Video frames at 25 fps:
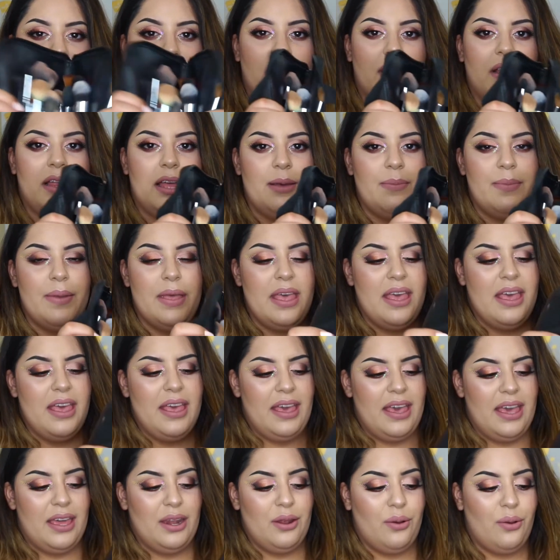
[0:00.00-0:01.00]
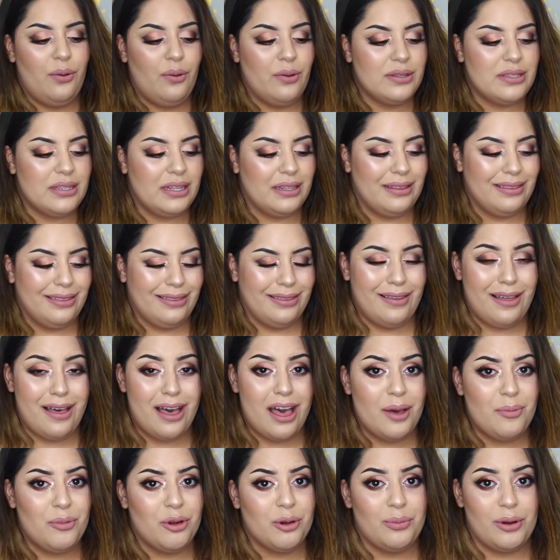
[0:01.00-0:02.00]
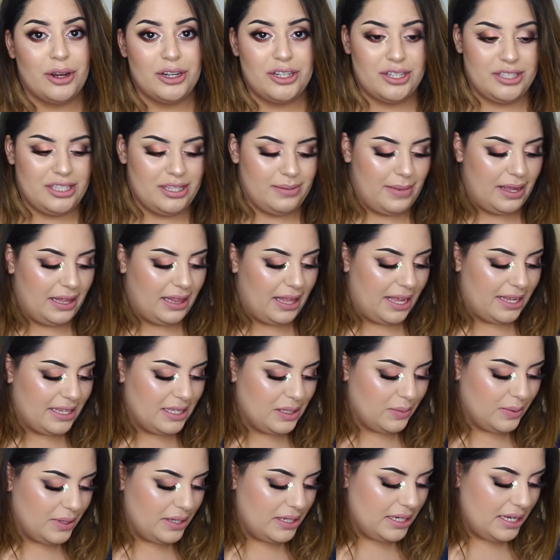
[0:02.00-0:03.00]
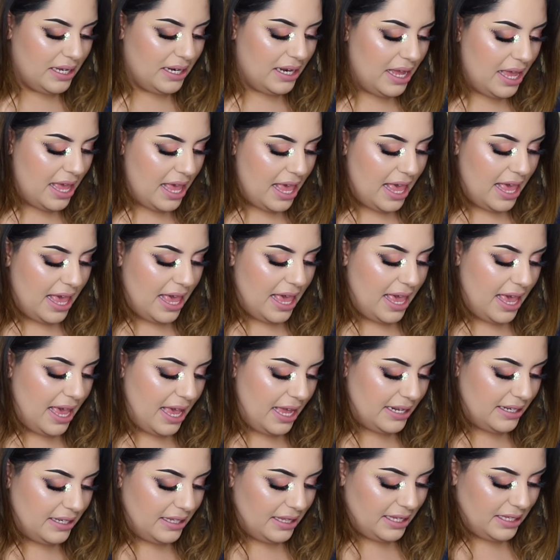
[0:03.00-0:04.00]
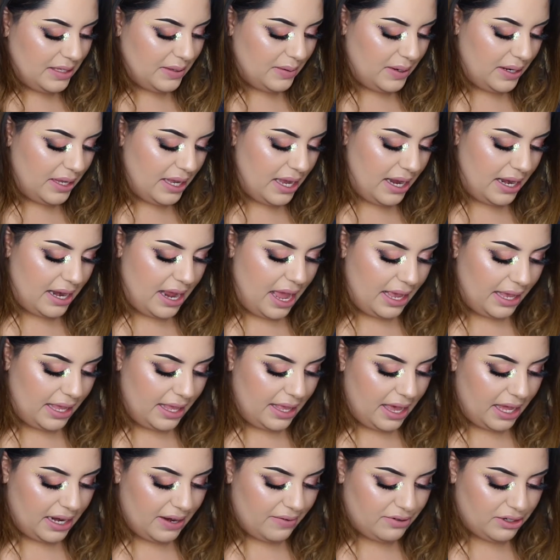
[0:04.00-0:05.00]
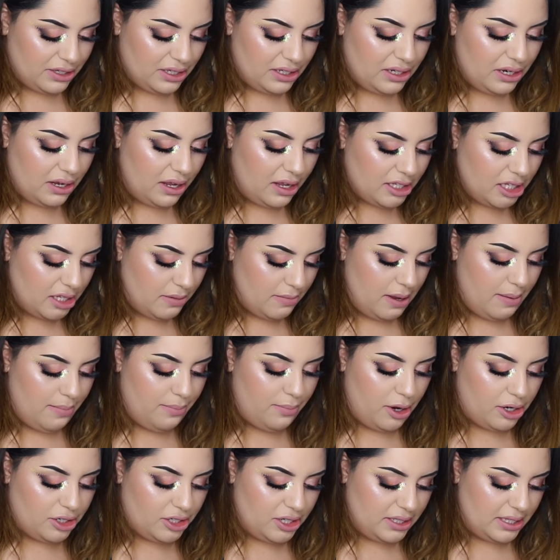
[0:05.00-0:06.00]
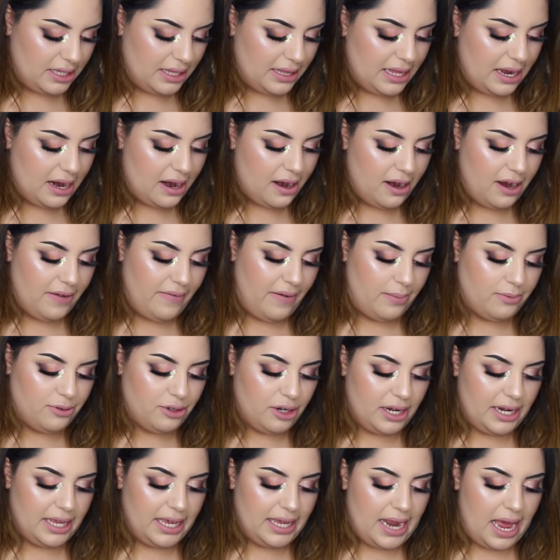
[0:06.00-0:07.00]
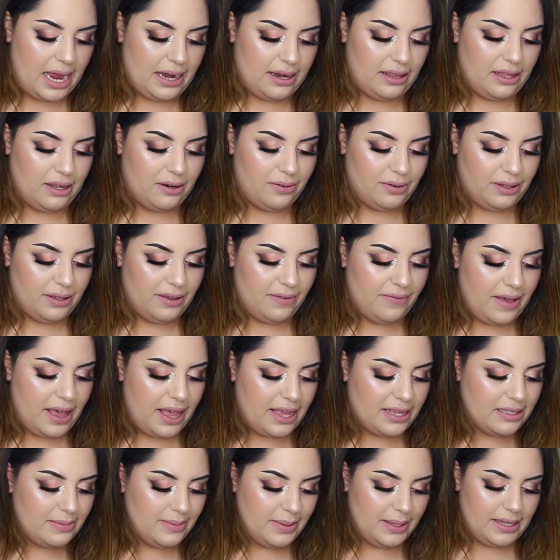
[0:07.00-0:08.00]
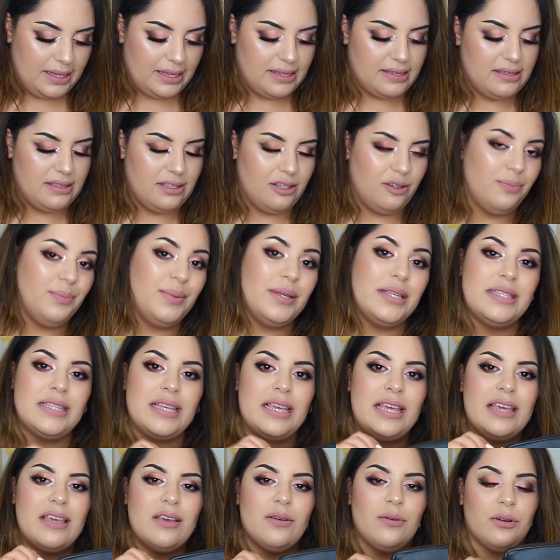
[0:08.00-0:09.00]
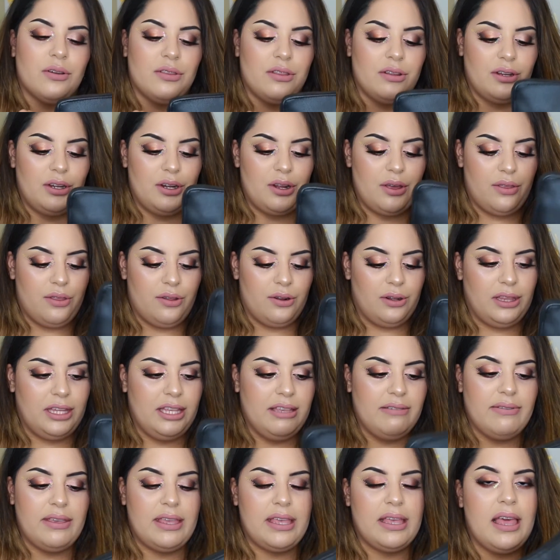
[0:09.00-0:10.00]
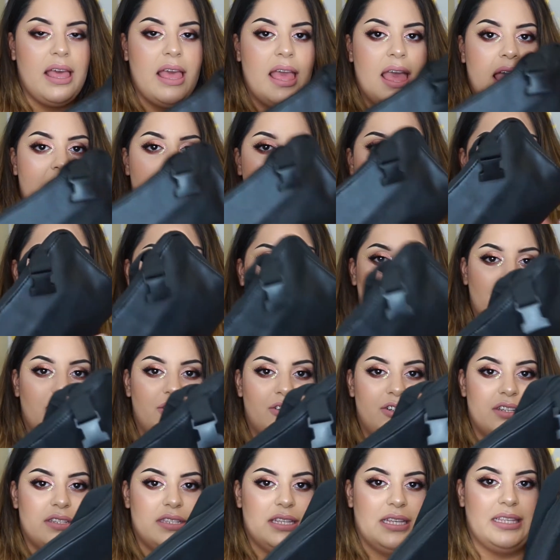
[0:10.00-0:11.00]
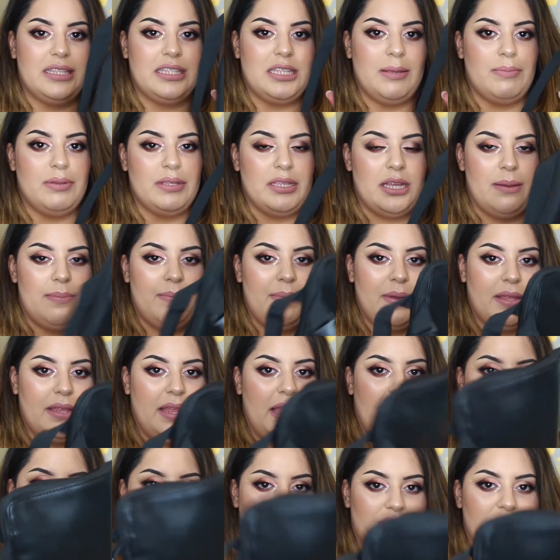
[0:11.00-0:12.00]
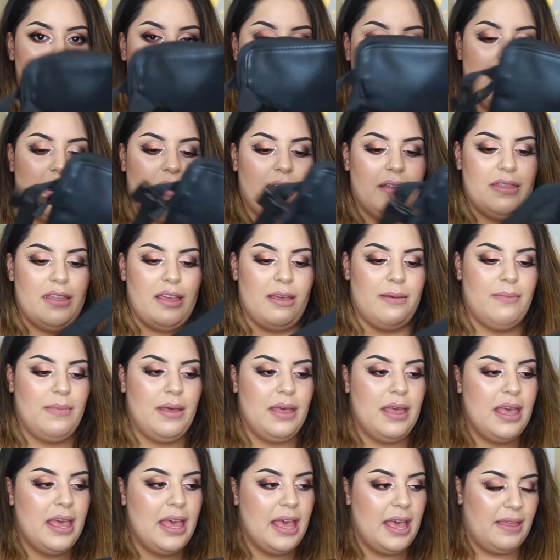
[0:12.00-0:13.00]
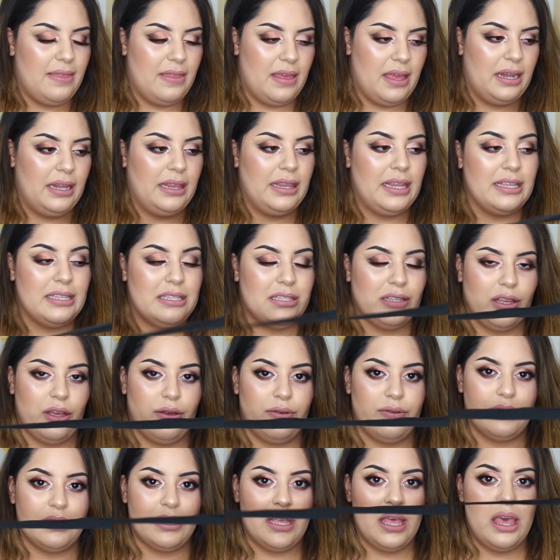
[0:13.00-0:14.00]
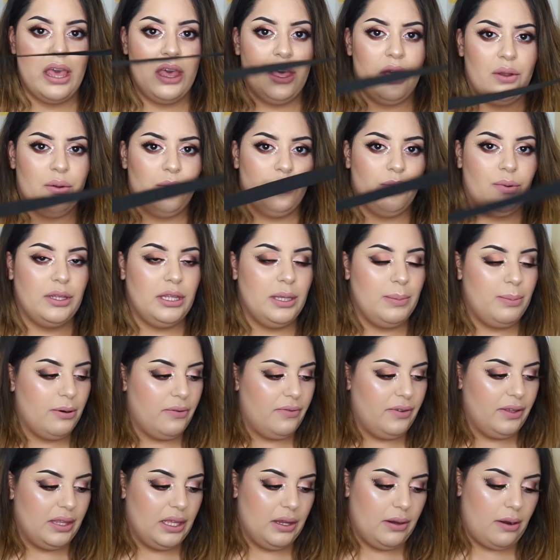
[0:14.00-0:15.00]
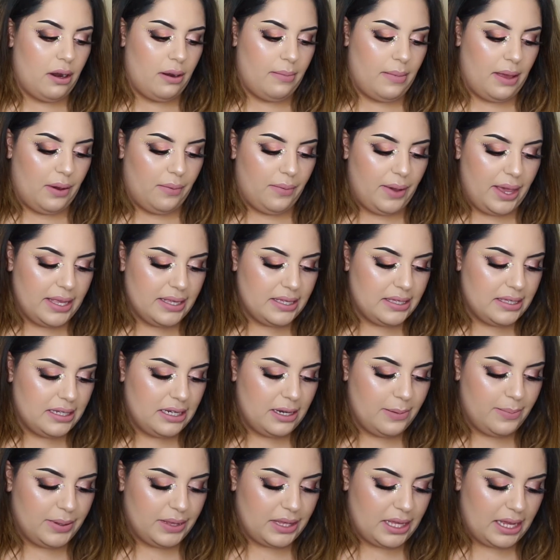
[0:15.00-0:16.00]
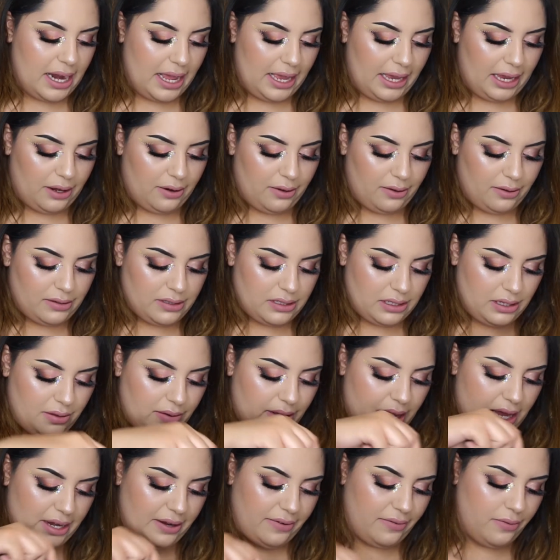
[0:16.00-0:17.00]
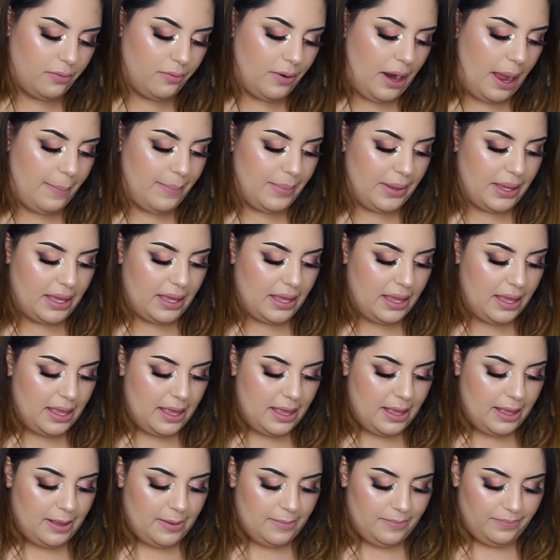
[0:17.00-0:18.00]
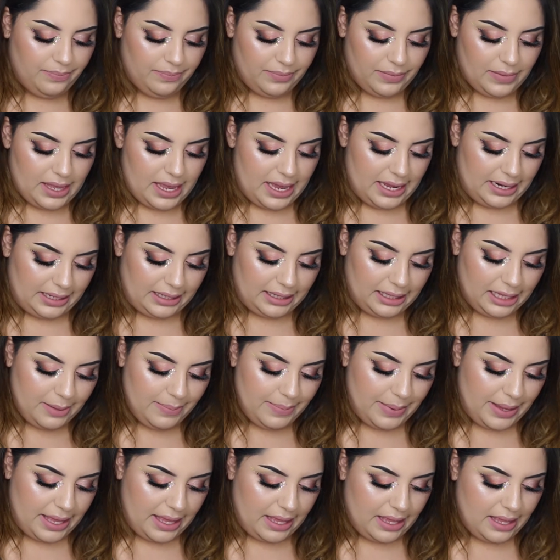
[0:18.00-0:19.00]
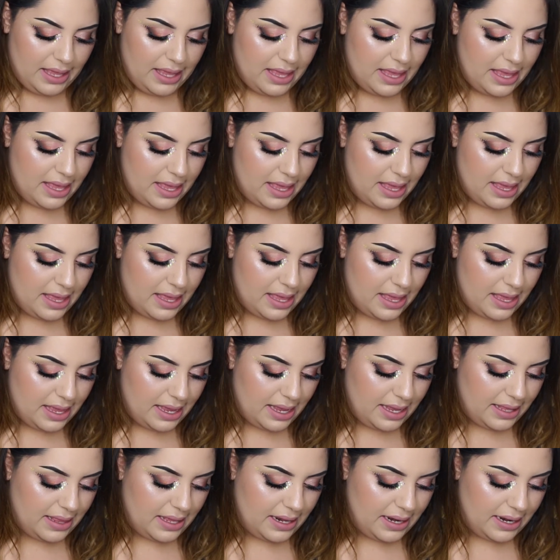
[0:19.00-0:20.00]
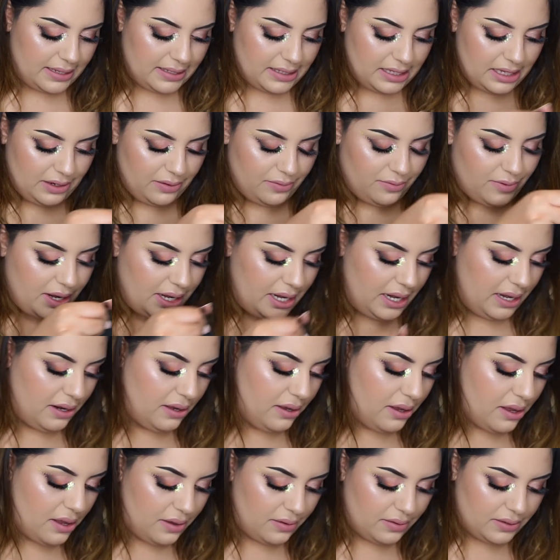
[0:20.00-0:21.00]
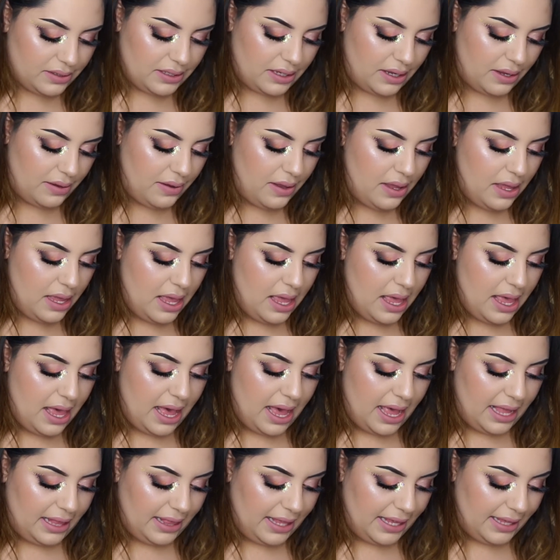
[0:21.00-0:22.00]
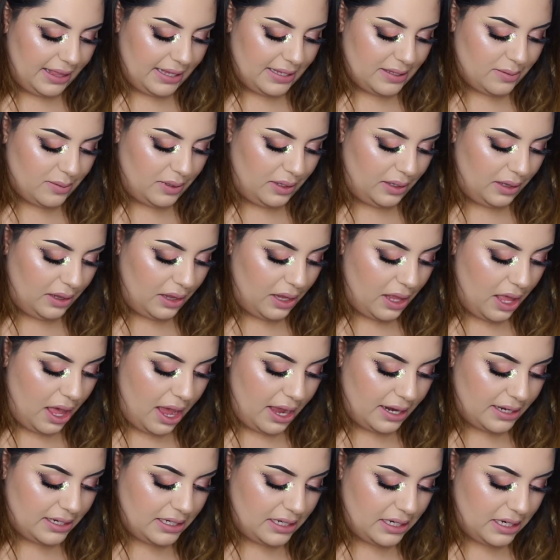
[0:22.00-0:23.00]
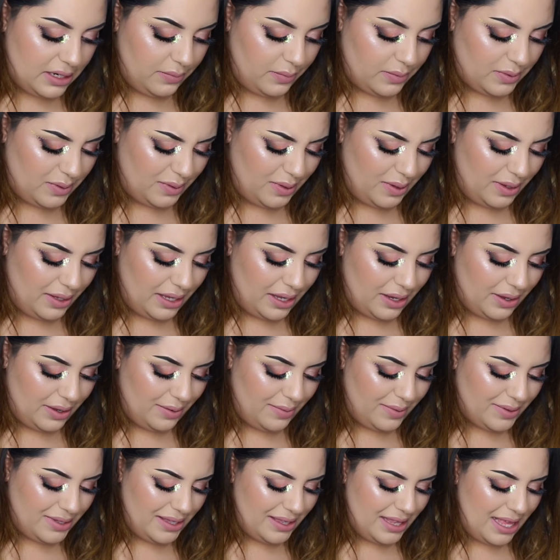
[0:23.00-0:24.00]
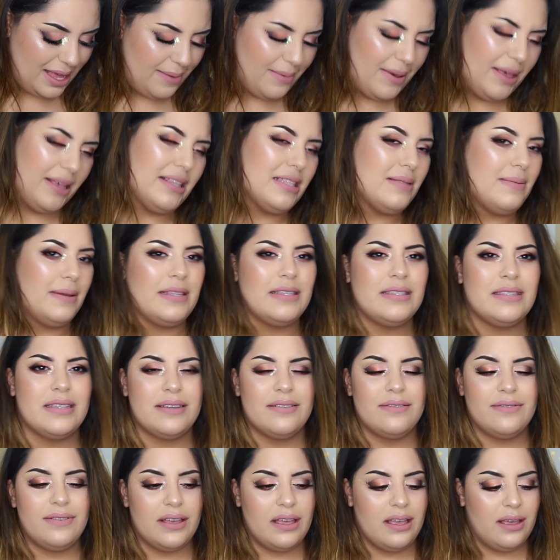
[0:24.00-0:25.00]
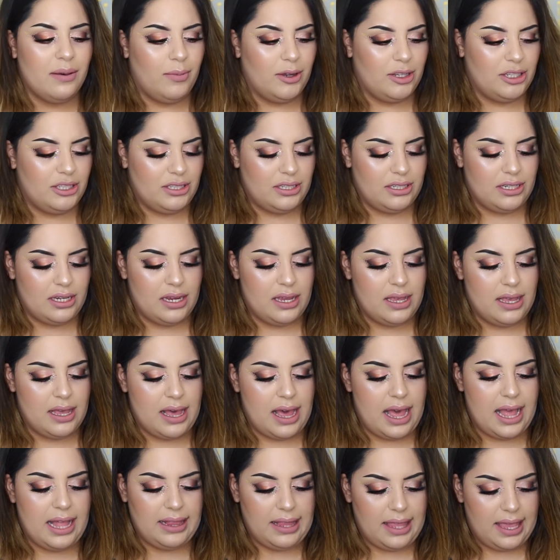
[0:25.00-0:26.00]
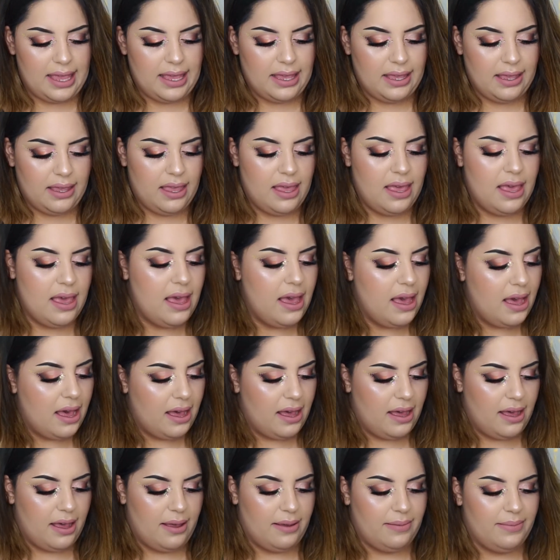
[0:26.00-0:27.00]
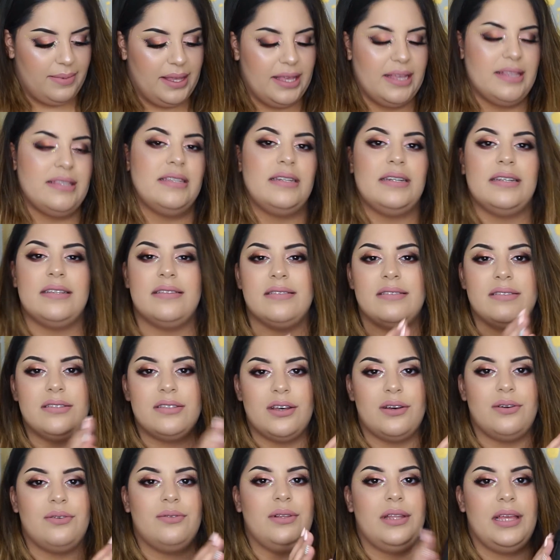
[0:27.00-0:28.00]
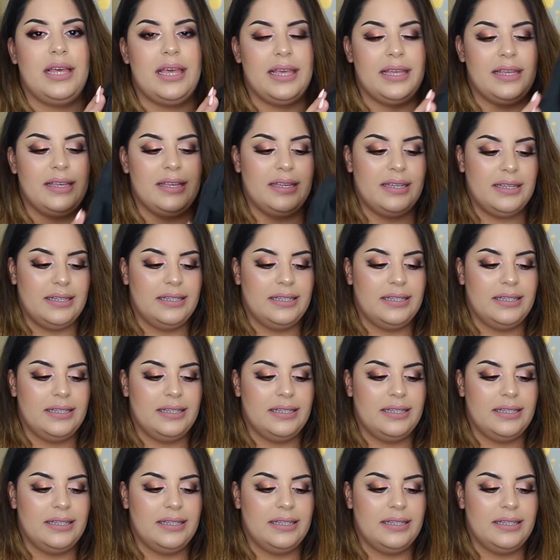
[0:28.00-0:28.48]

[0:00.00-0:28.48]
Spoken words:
it all up. It holds a lot more brushes than my last one did. And this one, again, I can kind of just toss all my brushes in there if I'm trying to get out of there really fast because they're busy or that, you know, they're leaving. It literally just like zips up and I just carry them. And then this goes really perfectly around my waist, but then I can also kind of wrap it and clip it, and then it's like ready to go. So I like this one a lot. It wasn't that expensive, which I like, because it is so like,